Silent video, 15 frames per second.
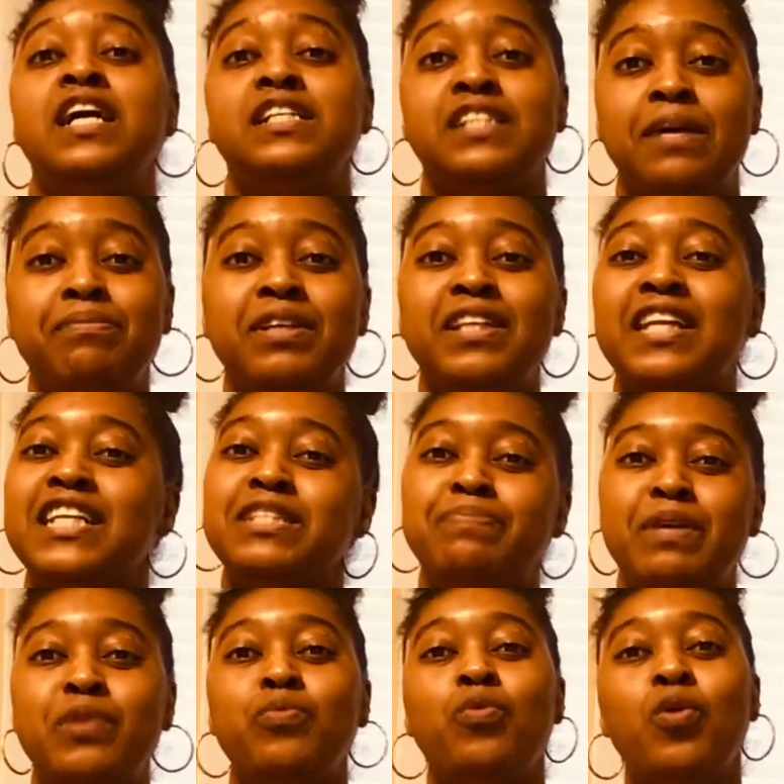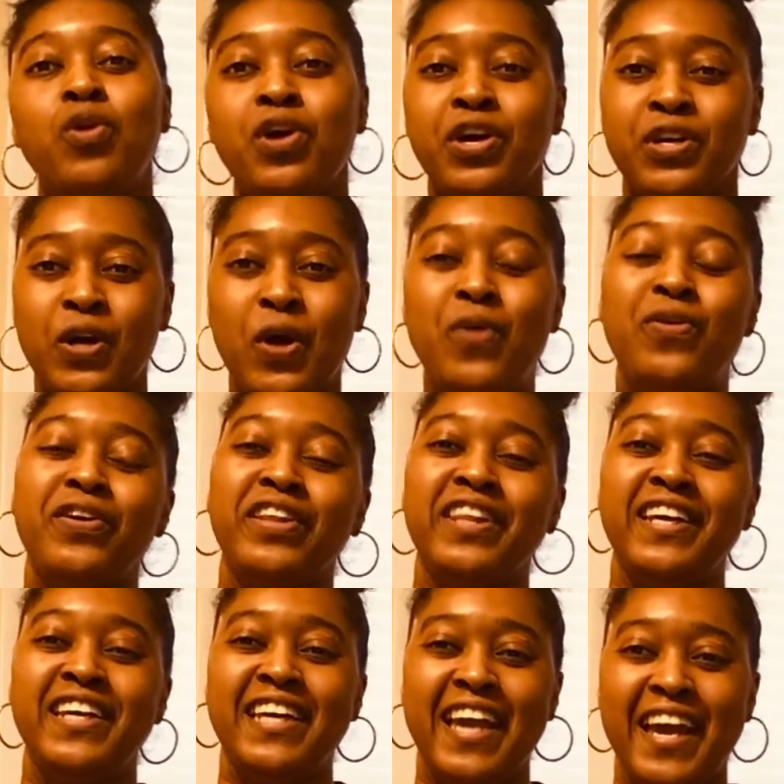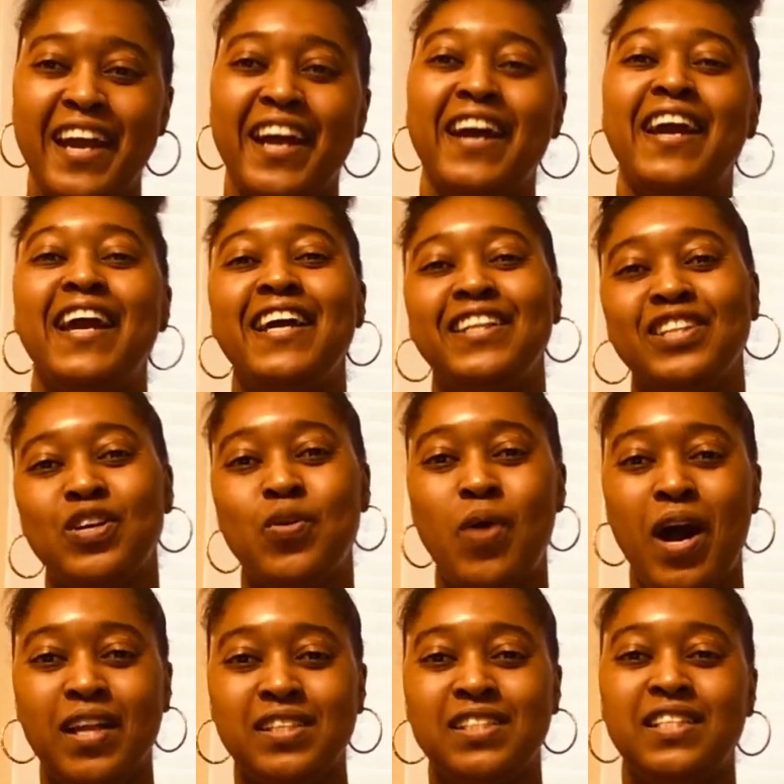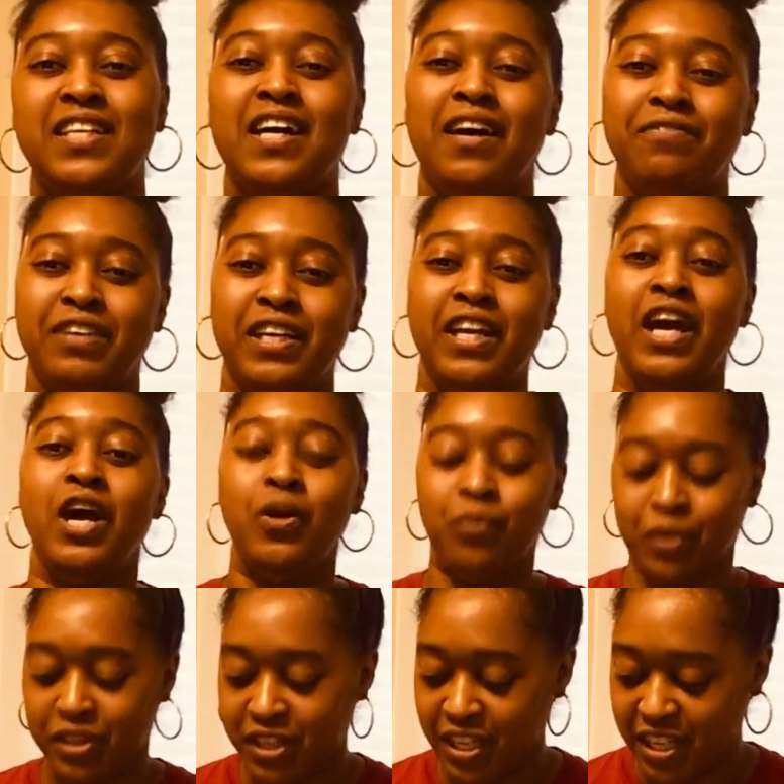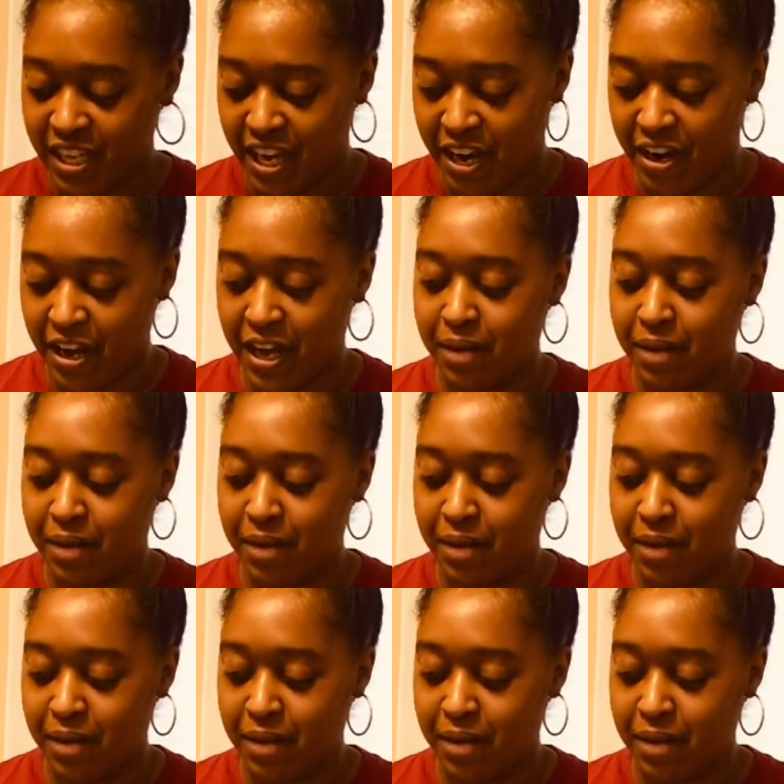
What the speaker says: something that's been worn over the year and the quality of it with the year